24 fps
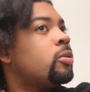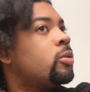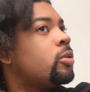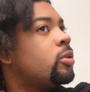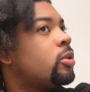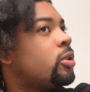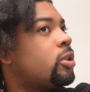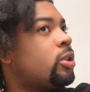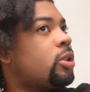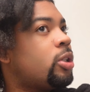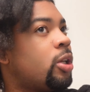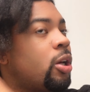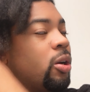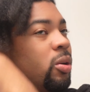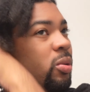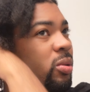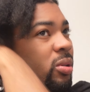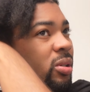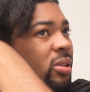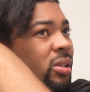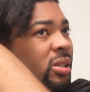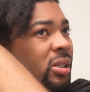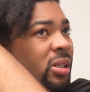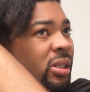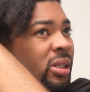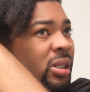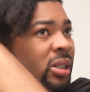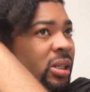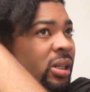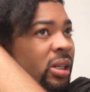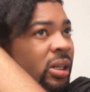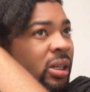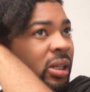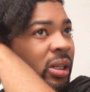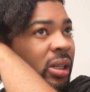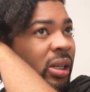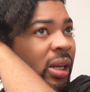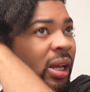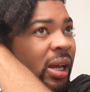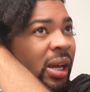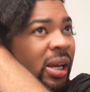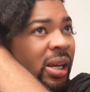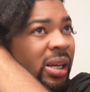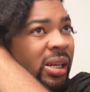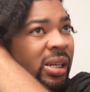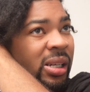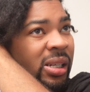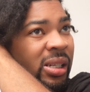So,
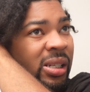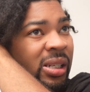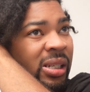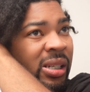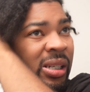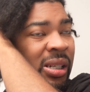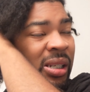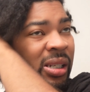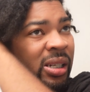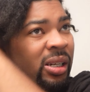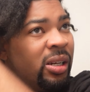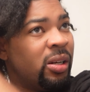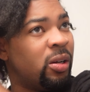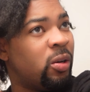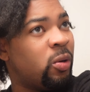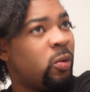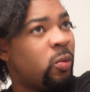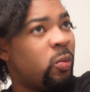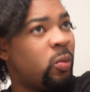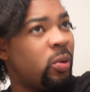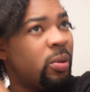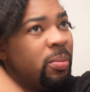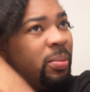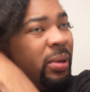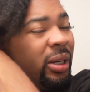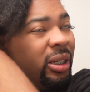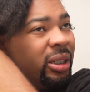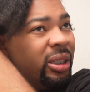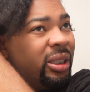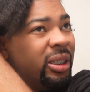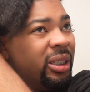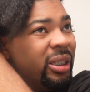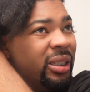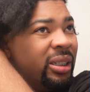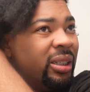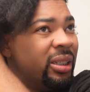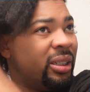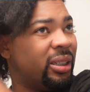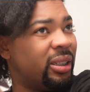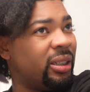now we about to